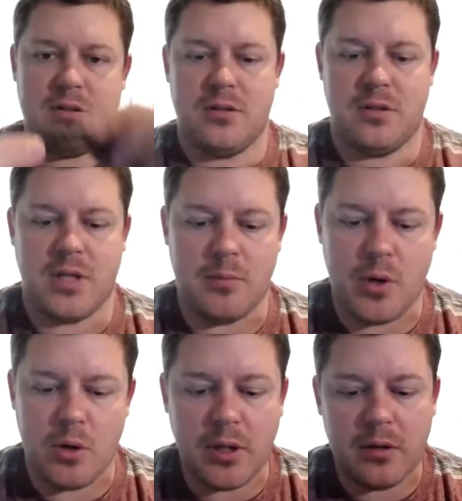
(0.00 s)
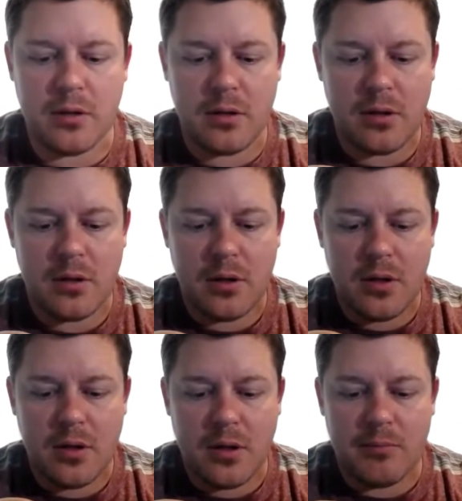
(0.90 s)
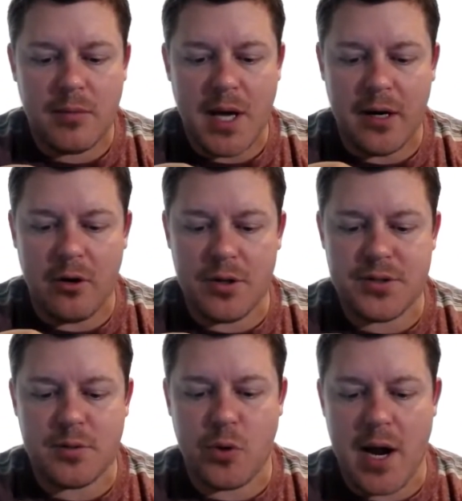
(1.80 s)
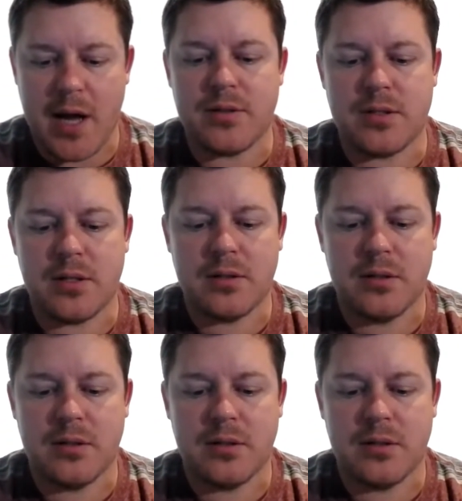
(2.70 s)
came broken. Not at all surprised.